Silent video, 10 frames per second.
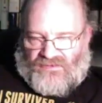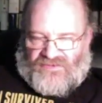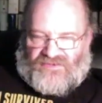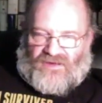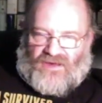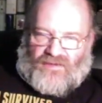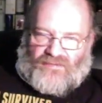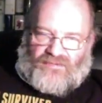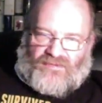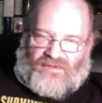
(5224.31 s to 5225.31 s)
This
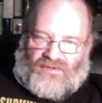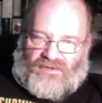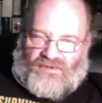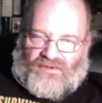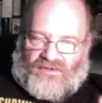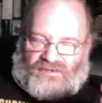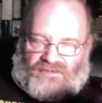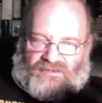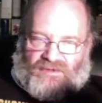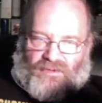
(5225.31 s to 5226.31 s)
time
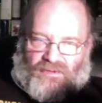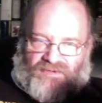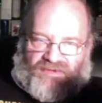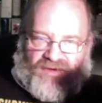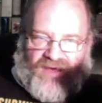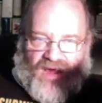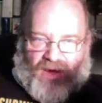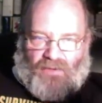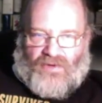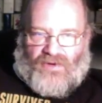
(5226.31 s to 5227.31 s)
there was an
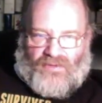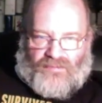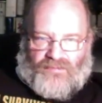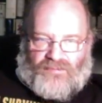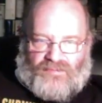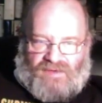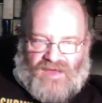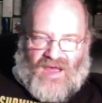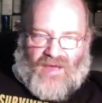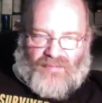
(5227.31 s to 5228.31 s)
hour
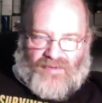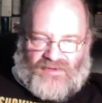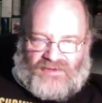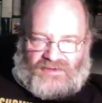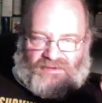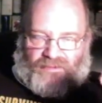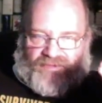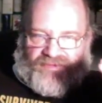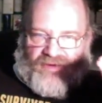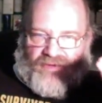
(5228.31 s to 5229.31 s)
gap, and then there
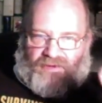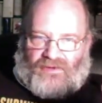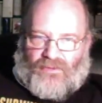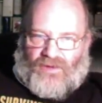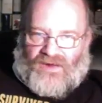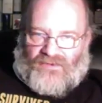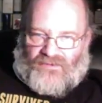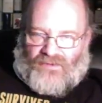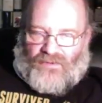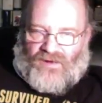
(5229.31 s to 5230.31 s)
was Eric Waite
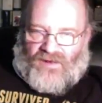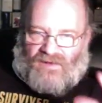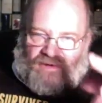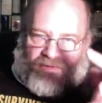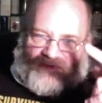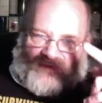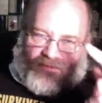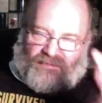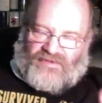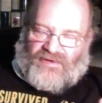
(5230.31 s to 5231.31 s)
for a while, and I was
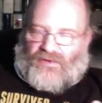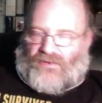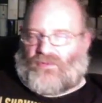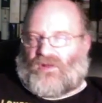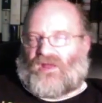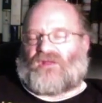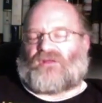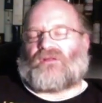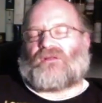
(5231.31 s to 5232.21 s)
on with Eric Waite.